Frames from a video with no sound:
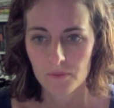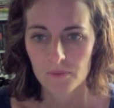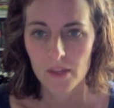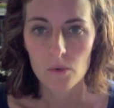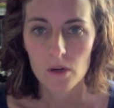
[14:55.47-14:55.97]

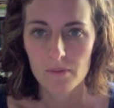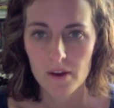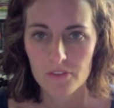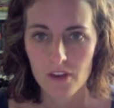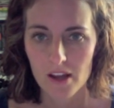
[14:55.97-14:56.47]
Like one of my
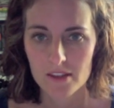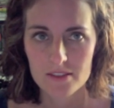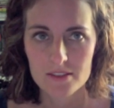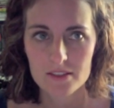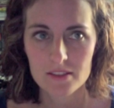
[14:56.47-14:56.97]

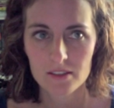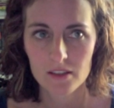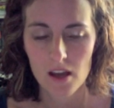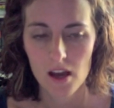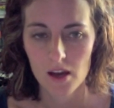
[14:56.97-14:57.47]
friends,
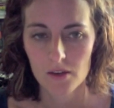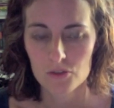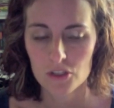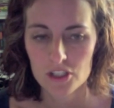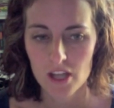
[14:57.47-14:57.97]
Trisha